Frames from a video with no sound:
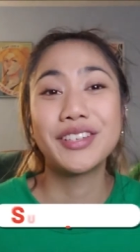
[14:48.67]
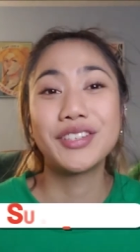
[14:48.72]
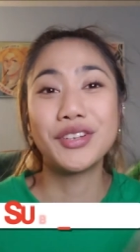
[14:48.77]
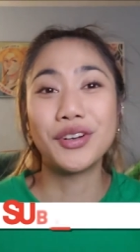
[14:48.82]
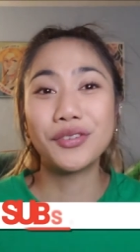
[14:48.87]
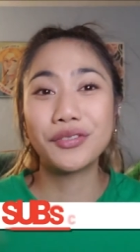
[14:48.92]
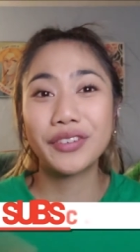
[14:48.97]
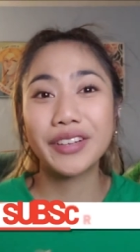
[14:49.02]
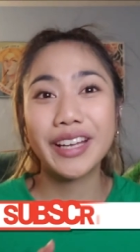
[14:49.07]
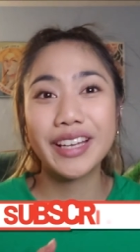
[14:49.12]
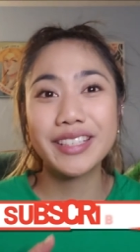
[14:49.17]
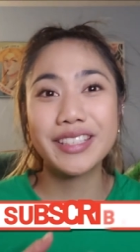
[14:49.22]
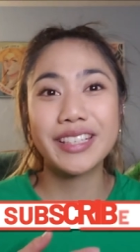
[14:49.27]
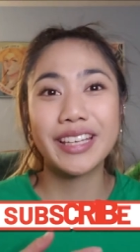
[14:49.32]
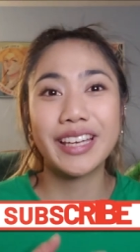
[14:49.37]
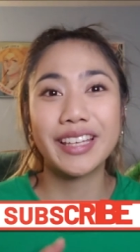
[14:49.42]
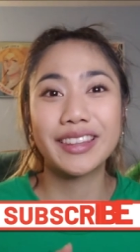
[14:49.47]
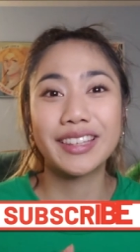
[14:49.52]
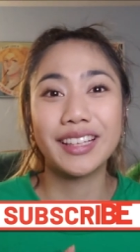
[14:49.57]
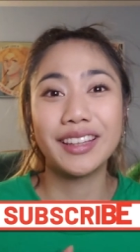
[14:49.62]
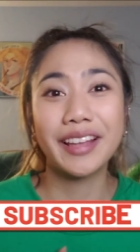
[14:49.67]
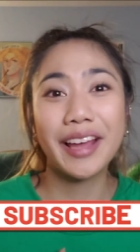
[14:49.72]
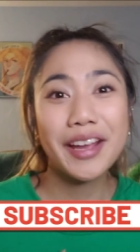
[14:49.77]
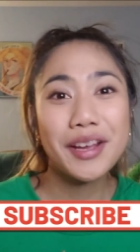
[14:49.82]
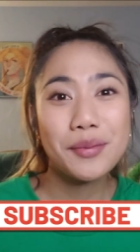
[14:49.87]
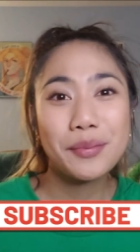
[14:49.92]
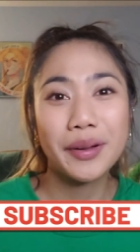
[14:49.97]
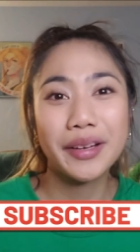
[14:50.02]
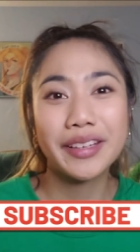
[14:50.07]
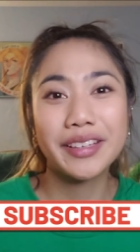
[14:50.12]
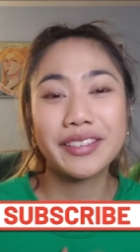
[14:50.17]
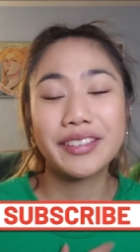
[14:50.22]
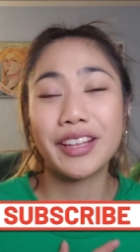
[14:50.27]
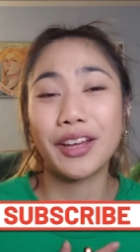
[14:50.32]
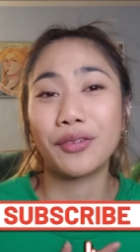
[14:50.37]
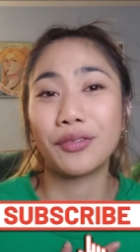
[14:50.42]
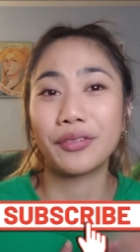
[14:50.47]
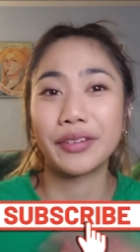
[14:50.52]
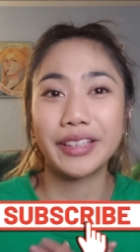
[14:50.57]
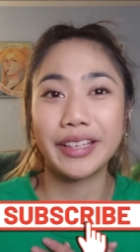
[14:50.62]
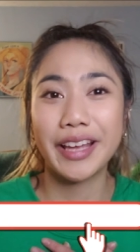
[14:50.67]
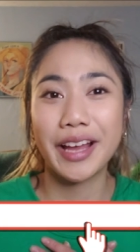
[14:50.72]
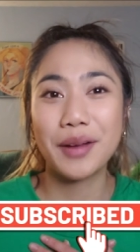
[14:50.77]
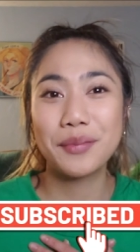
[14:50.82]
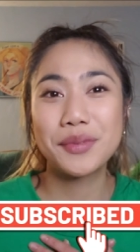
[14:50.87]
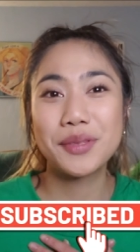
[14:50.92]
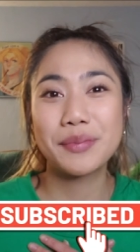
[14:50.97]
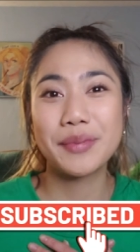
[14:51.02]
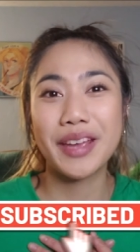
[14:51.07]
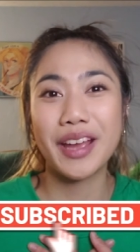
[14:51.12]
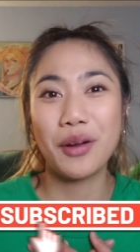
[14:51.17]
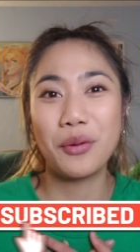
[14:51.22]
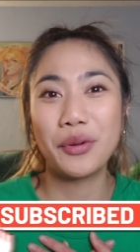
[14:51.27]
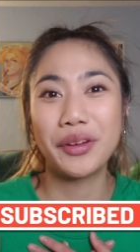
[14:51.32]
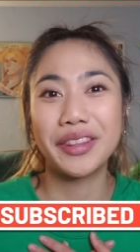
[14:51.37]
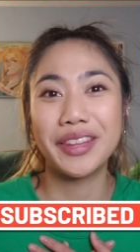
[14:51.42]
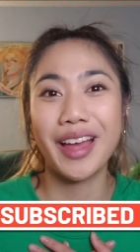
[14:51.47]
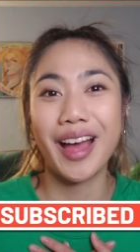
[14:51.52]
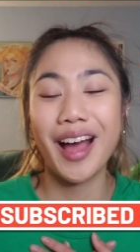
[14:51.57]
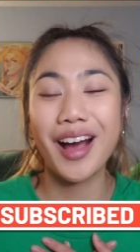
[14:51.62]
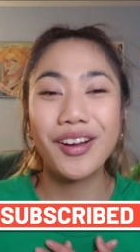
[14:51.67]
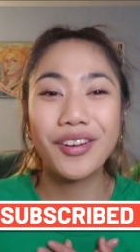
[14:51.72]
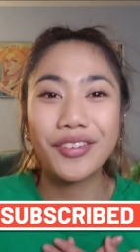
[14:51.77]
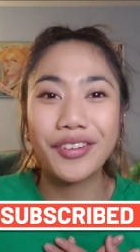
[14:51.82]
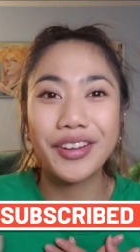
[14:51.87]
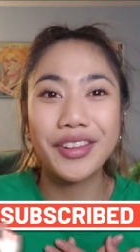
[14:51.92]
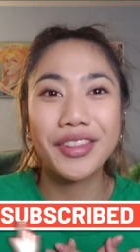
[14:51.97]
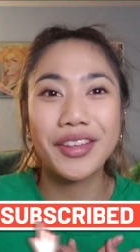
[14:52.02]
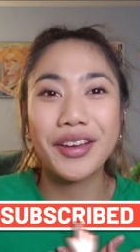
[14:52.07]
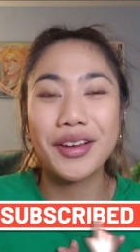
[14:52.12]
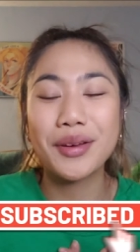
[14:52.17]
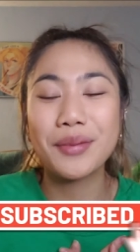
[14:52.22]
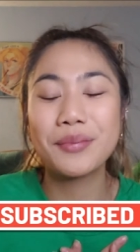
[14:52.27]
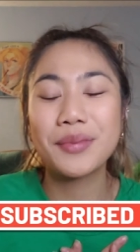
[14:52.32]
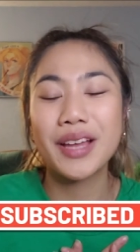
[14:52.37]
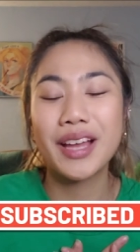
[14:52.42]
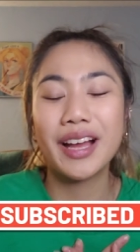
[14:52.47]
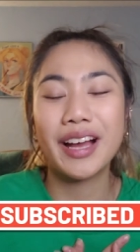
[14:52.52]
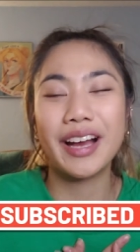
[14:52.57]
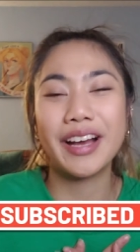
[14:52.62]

don't forget to hit the like button, that really helps me out with the algorithm,